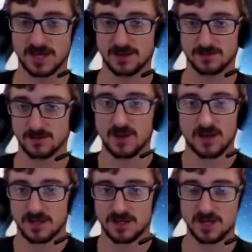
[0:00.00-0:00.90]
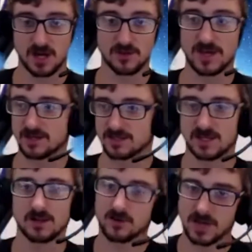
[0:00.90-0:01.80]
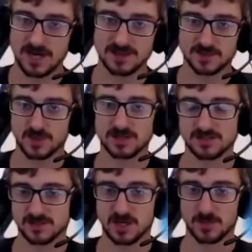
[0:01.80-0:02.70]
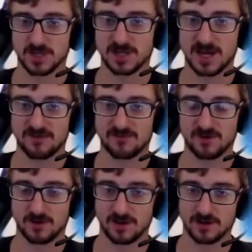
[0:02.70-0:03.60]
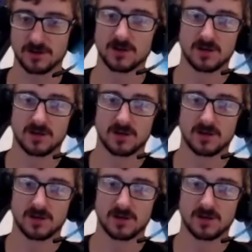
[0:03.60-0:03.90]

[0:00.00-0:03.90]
can, you know, they can tell, okay, this person's coming in to have fun.